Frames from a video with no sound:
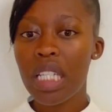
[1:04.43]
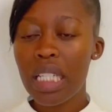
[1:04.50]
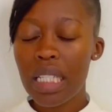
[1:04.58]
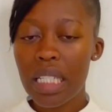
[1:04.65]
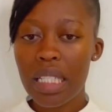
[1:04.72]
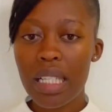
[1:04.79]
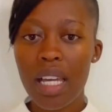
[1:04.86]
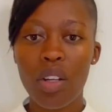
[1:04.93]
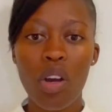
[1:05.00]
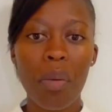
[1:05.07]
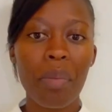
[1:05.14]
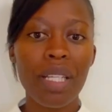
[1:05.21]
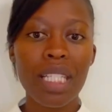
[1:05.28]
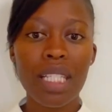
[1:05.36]
uniqueness and
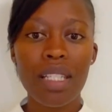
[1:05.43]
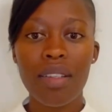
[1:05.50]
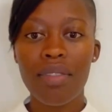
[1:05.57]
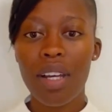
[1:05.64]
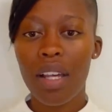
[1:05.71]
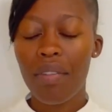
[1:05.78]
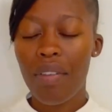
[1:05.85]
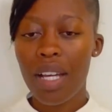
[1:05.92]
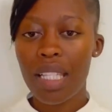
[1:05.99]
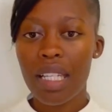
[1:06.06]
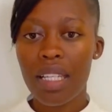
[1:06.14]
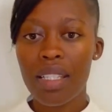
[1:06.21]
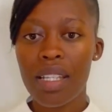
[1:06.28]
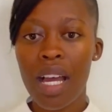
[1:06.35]
competitive
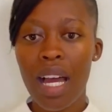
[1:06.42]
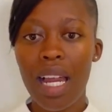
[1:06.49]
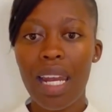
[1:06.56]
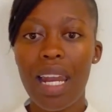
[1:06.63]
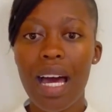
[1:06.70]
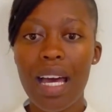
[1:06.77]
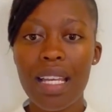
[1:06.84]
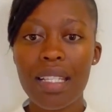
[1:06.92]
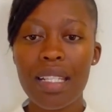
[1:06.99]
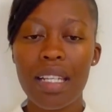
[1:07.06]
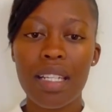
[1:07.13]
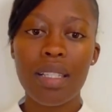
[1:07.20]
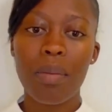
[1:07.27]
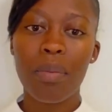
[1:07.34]
advantage lies
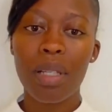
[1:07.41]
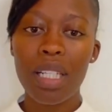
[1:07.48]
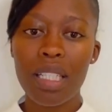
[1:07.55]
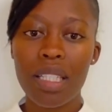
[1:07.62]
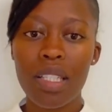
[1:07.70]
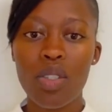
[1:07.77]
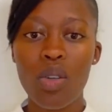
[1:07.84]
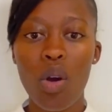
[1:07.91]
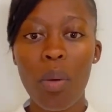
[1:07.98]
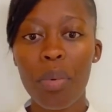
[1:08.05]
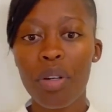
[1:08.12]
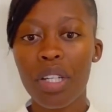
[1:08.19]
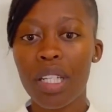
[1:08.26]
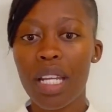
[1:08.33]
in its ability to
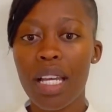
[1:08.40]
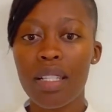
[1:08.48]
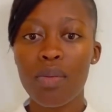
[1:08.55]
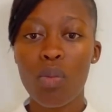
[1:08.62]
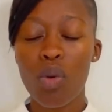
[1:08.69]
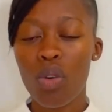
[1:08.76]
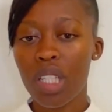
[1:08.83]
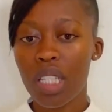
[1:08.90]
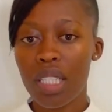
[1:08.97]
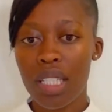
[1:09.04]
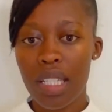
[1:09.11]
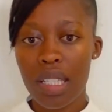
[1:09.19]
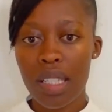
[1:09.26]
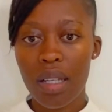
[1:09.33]
operate as more
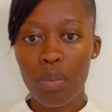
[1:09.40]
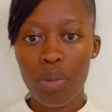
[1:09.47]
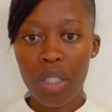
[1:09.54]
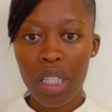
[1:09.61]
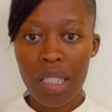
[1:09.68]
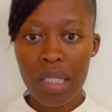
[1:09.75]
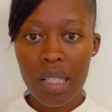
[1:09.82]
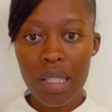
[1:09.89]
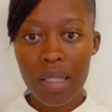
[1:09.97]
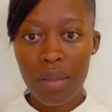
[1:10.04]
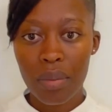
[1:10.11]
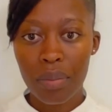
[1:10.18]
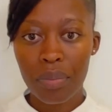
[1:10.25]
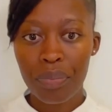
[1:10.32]
than just a booking
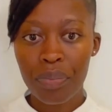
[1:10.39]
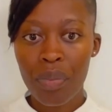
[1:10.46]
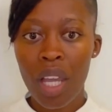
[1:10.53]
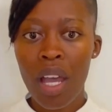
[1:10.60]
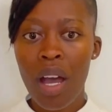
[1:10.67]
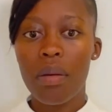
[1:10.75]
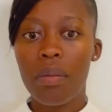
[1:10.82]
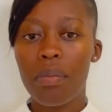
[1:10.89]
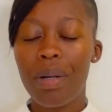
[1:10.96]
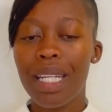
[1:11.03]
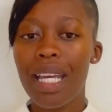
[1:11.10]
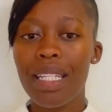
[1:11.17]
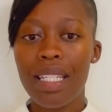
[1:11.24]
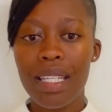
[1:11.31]
system.
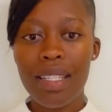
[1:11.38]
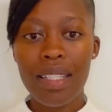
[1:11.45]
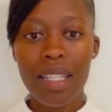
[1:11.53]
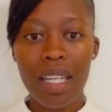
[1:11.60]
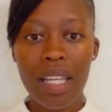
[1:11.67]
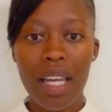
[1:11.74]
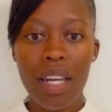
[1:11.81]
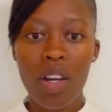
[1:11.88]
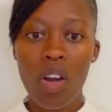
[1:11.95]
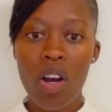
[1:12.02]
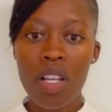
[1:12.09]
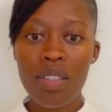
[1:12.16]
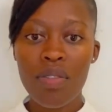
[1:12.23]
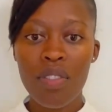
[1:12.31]
But additionally, at a
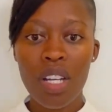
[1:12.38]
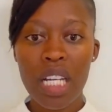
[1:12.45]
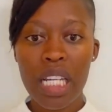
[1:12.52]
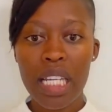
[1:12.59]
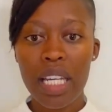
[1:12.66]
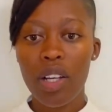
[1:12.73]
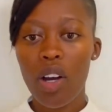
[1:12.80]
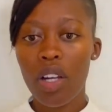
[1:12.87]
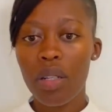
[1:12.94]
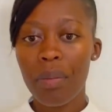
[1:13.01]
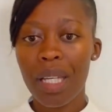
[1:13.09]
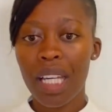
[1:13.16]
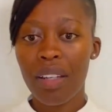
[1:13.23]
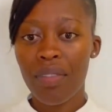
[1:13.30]
cost-friendly
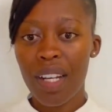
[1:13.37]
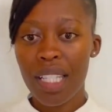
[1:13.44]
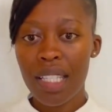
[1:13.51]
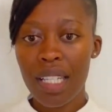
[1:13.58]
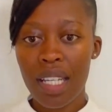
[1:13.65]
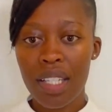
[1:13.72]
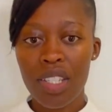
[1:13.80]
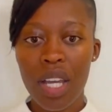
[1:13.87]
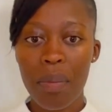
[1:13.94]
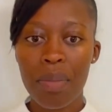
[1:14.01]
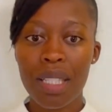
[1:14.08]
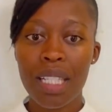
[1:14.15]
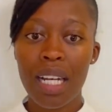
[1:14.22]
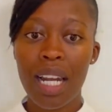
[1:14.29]
economic advantage,
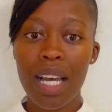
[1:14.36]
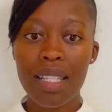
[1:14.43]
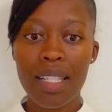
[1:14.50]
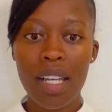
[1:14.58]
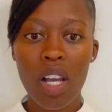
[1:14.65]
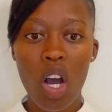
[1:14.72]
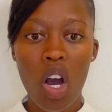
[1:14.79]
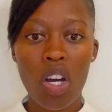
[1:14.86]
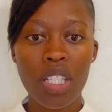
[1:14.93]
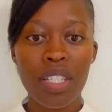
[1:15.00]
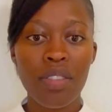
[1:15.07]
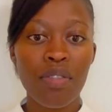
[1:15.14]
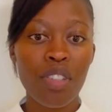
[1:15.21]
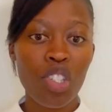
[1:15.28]
capitalizing on
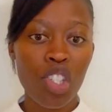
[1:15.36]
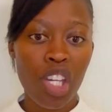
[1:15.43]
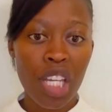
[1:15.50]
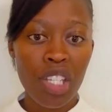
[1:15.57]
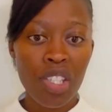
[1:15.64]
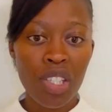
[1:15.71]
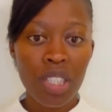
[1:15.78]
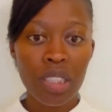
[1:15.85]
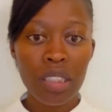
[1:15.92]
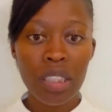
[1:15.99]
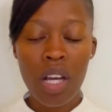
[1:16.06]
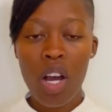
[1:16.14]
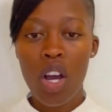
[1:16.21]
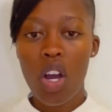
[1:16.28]

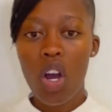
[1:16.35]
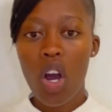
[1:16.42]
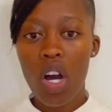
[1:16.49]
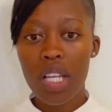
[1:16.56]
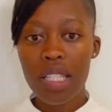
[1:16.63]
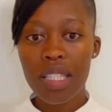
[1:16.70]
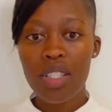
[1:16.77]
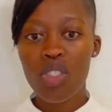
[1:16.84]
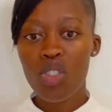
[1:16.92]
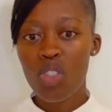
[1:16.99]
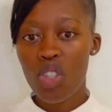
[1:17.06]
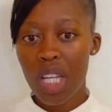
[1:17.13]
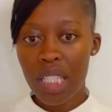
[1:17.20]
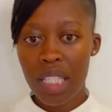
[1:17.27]
differentiation, cost
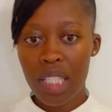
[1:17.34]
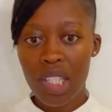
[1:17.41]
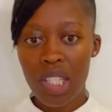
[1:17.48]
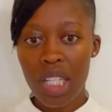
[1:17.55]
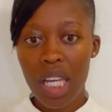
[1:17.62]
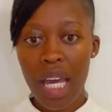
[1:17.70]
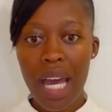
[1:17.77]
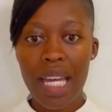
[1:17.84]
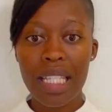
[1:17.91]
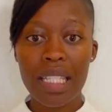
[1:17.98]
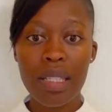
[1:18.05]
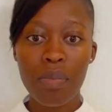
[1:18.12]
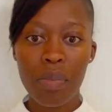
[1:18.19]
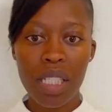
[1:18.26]
strategy,
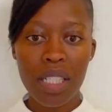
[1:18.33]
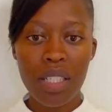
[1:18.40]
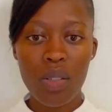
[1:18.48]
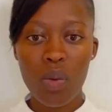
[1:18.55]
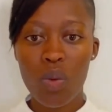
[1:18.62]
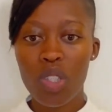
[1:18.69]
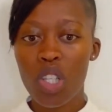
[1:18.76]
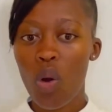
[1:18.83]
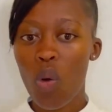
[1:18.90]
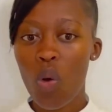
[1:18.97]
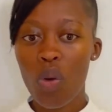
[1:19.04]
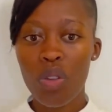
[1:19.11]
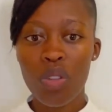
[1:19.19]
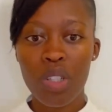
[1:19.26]
and speed, which are
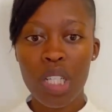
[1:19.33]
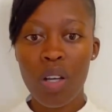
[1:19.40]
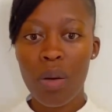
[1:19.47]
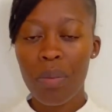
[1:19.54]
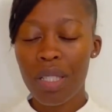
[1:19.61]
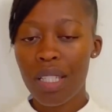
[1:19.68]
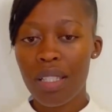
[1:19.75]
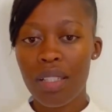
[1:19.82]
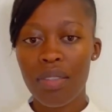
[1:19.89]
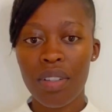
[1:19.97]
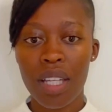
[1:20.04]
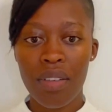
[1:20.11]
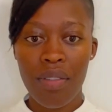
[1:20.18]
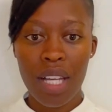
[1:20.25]
all three
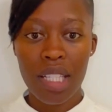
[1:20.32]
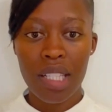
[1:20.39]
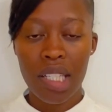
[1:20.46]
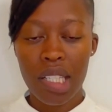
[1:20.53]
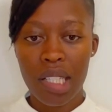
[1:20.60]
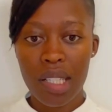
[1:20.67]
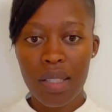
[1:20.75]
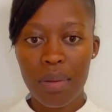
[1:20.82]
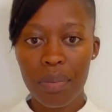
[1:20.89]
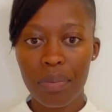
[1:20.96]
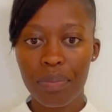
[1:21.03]
competitive advantages.